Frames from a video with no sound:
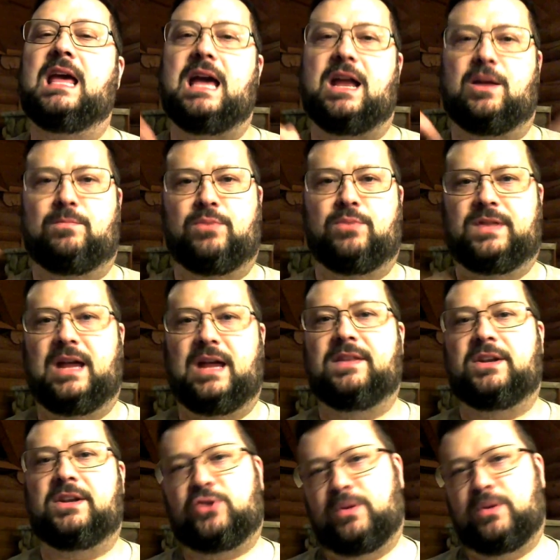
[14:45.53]
and I'll put that in the
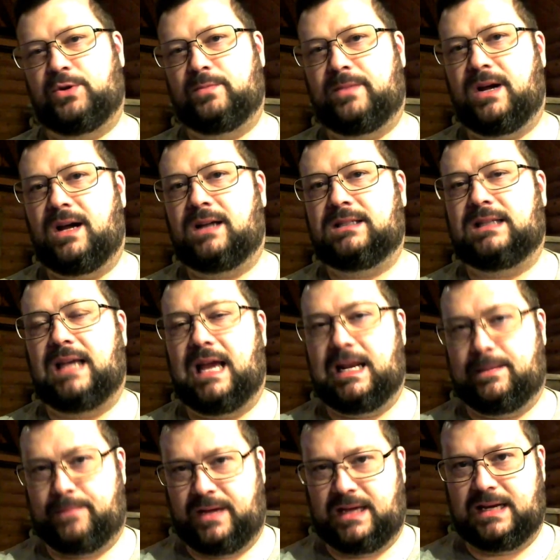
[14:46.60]
description box and
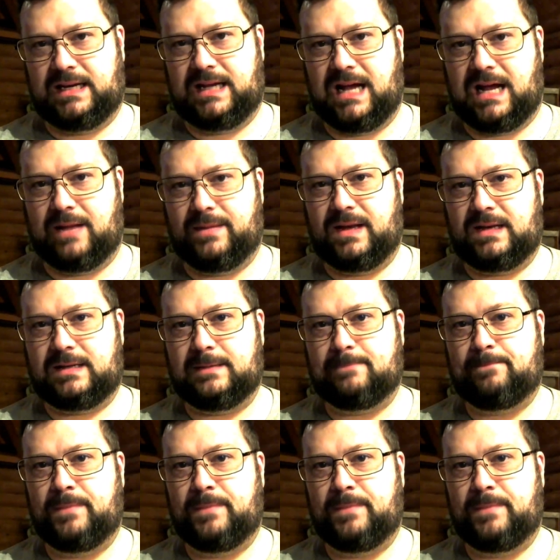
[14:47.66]
a pinned comment.